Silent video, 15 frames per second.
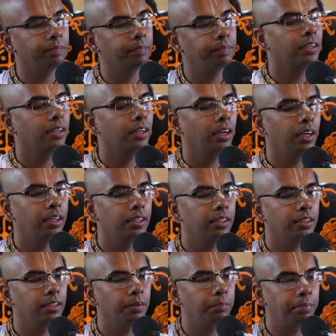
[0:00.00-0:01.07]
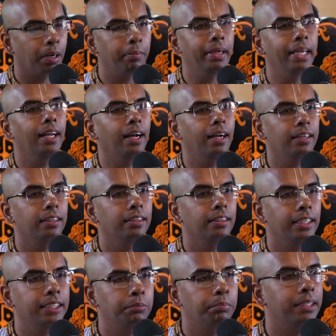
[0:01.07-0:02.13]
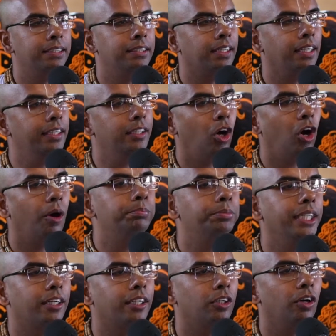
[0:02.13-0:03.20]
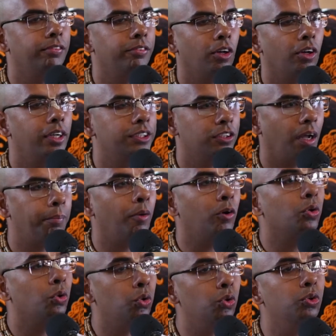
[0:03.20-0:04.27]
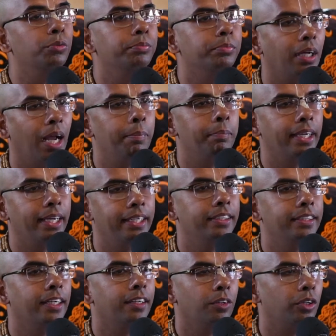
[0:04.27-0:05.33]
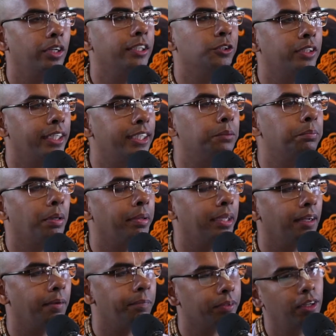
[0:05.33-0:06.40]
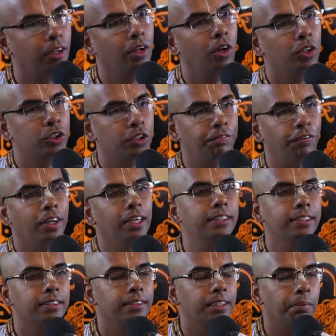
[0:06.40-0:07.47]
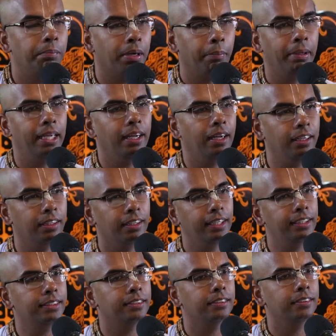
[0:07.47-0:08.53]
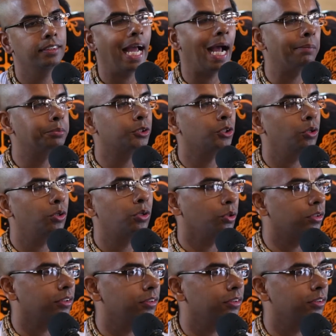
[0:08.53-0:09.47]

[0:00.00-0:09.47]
Prameya is basically the object of knowledge, about whom I am gaining that knowledge. So that is Prameya. So for us, the Prameya is the absolute truth,